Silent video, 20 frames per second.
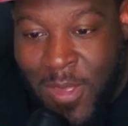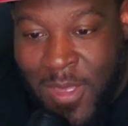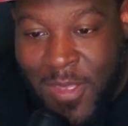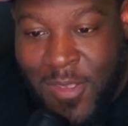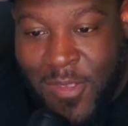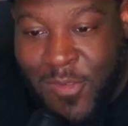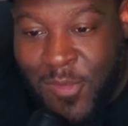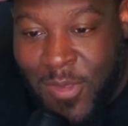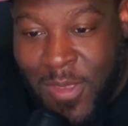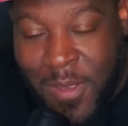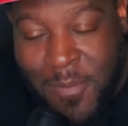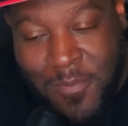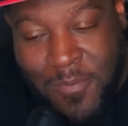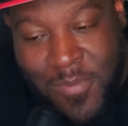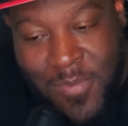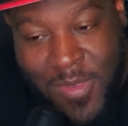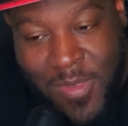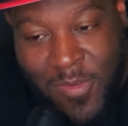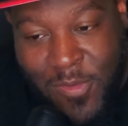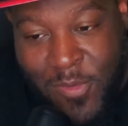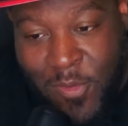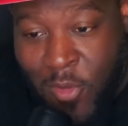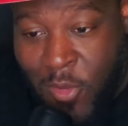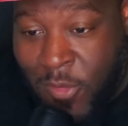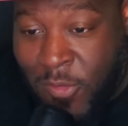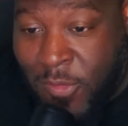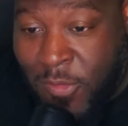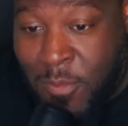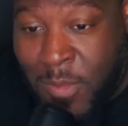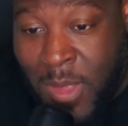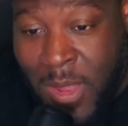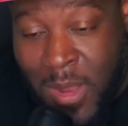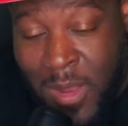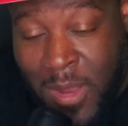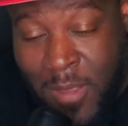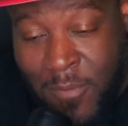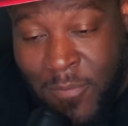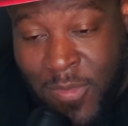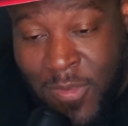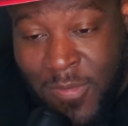So yep, this is awesome.
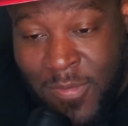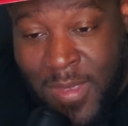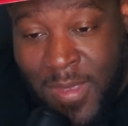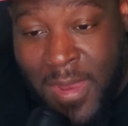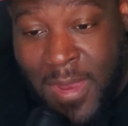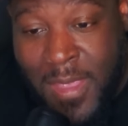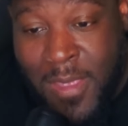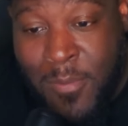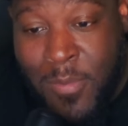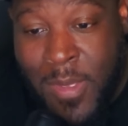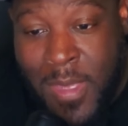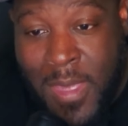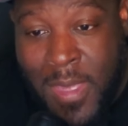Love this Dan Hip.